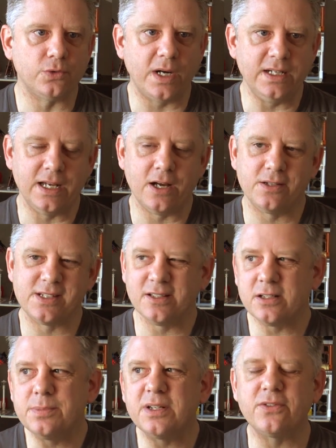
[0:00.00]
right now, it's a
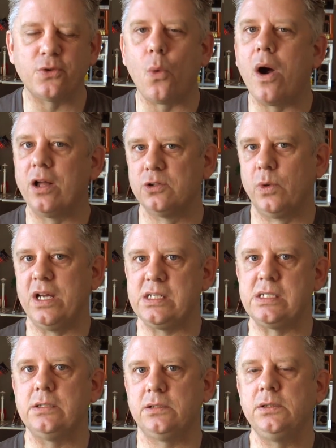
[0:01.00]
little bit of the Wild
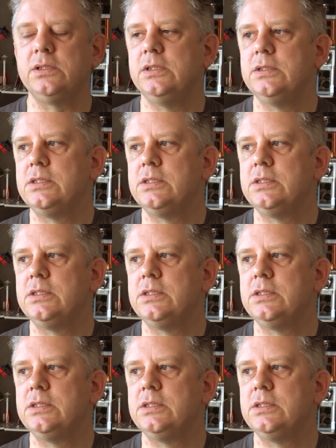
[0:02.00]
West still,